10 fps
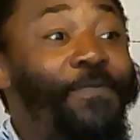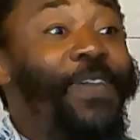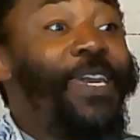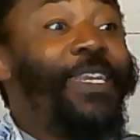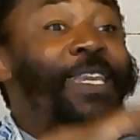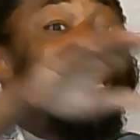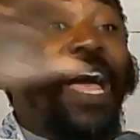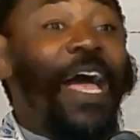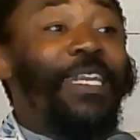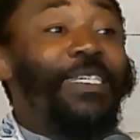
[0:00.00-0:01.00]
feed the
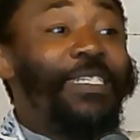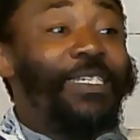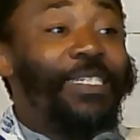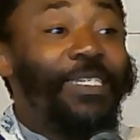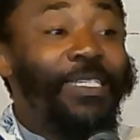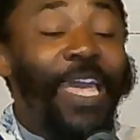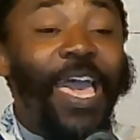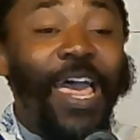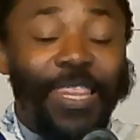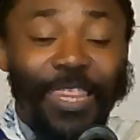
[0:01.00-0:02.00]
land, the
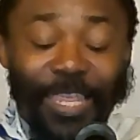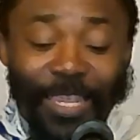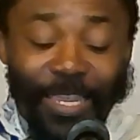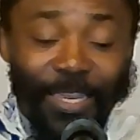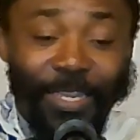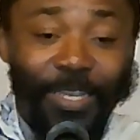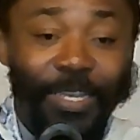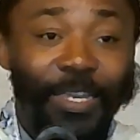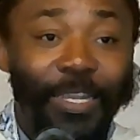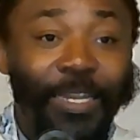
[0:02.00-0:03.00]
earth,
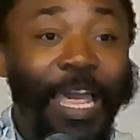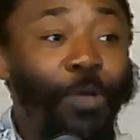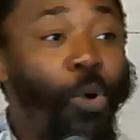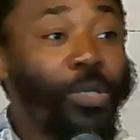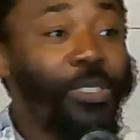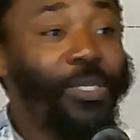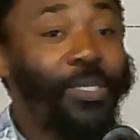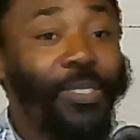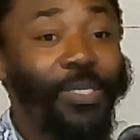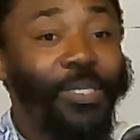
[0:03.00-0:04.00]
like what?
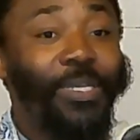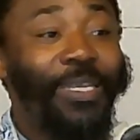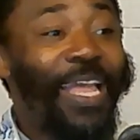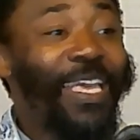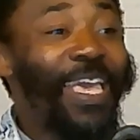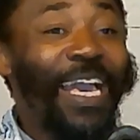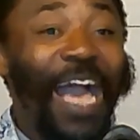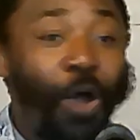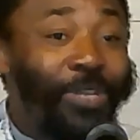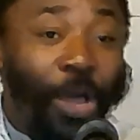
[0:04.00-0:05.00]
Like a
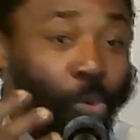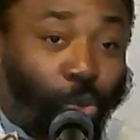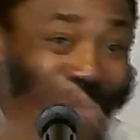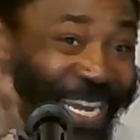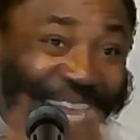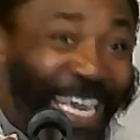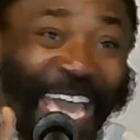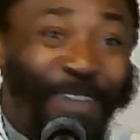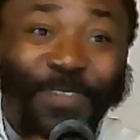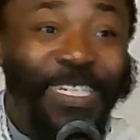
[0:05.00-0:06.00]
cow that wants to lick
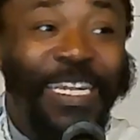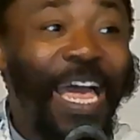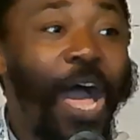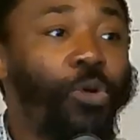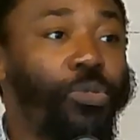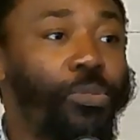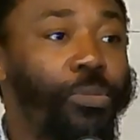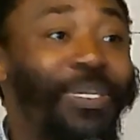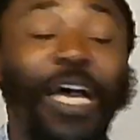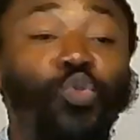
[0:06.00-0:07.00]
everything out.
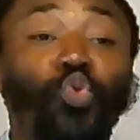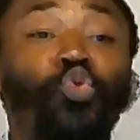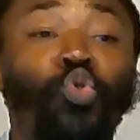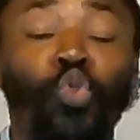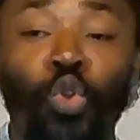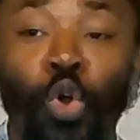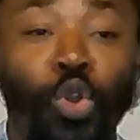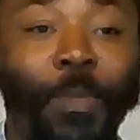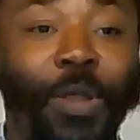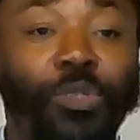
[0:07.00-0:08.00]
They are too
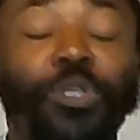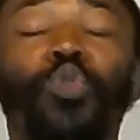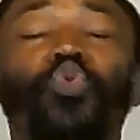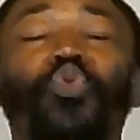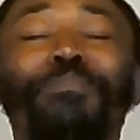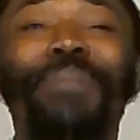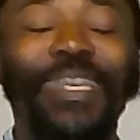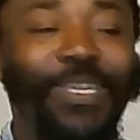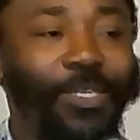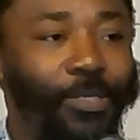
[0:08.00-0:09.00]
numerous, too many.